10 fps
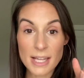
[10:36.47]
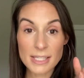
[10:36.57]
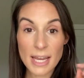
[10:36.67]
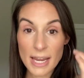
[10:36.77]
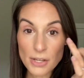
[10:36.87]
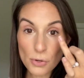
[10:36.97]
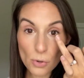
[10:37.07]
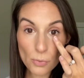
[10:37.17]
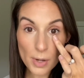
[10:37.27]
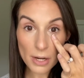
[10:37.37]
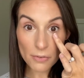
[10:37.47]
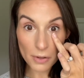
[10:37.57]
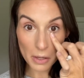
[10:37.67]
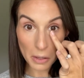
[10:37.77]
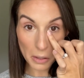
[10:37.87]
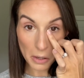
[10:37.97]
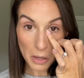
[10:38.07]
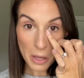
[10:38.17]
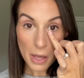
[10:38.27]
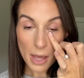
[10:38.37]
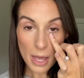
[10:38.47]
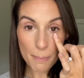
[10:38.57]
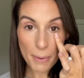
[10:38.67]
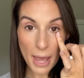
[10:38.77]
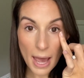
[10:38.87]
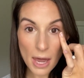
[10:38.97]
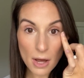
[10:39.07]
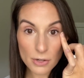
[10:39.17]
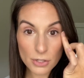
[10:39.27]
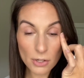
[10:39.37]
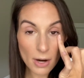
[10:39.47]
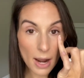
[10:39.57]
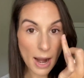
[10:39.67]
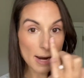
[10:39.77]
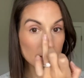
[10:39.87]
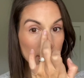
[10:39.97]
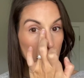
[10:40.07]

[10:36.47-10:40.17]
take your ring finger and pat under your eyes